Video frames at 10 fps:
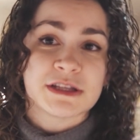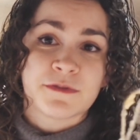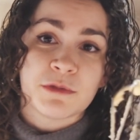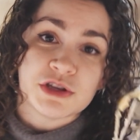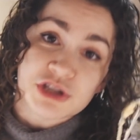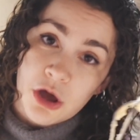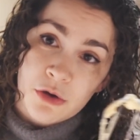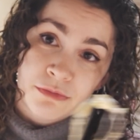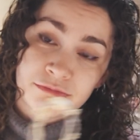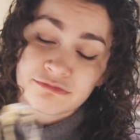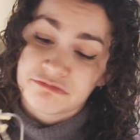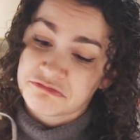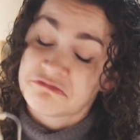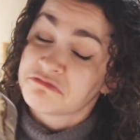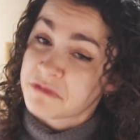from the dough.
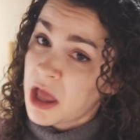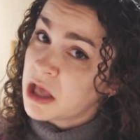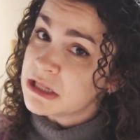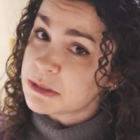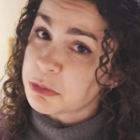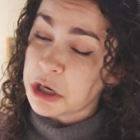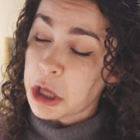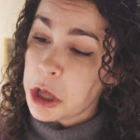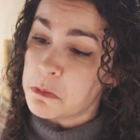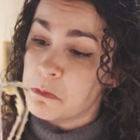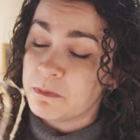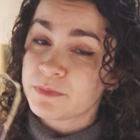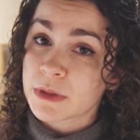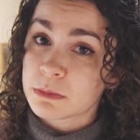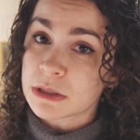It's pretty good.
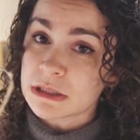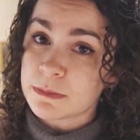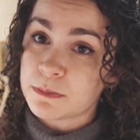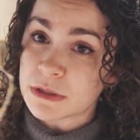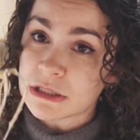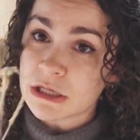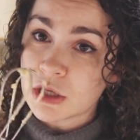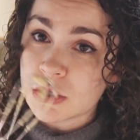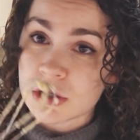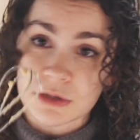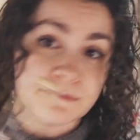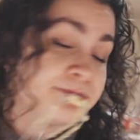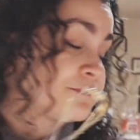Pretty, pretty good.